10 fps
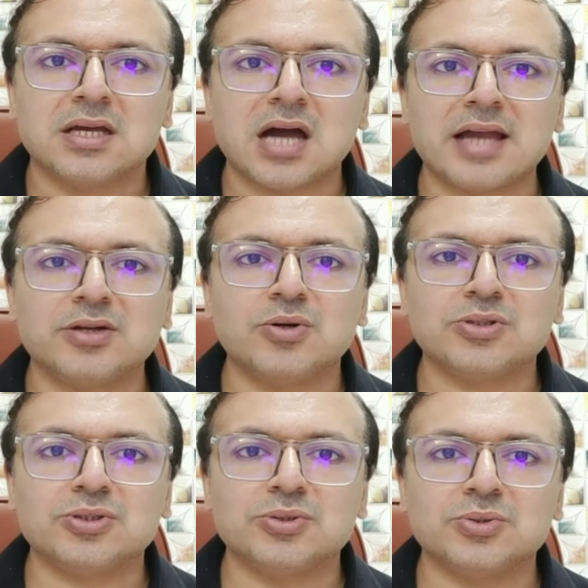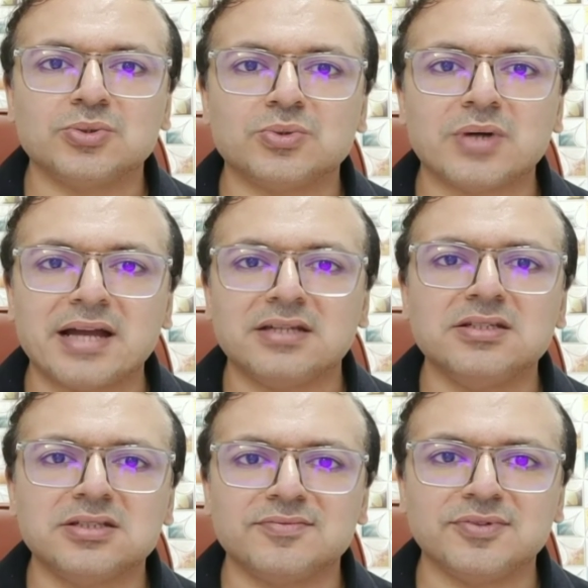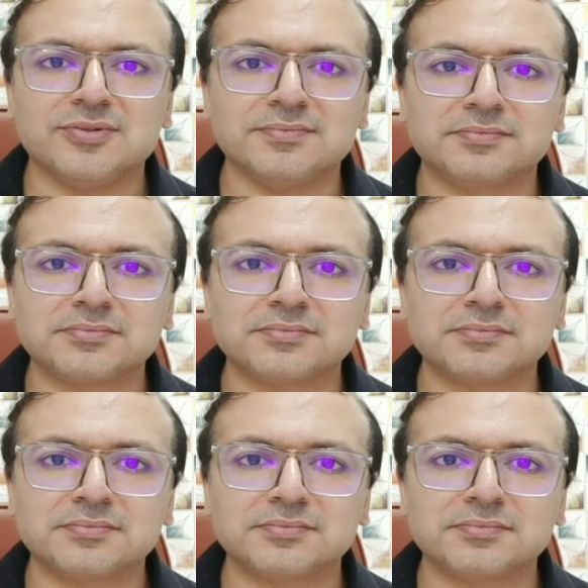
I go to an interview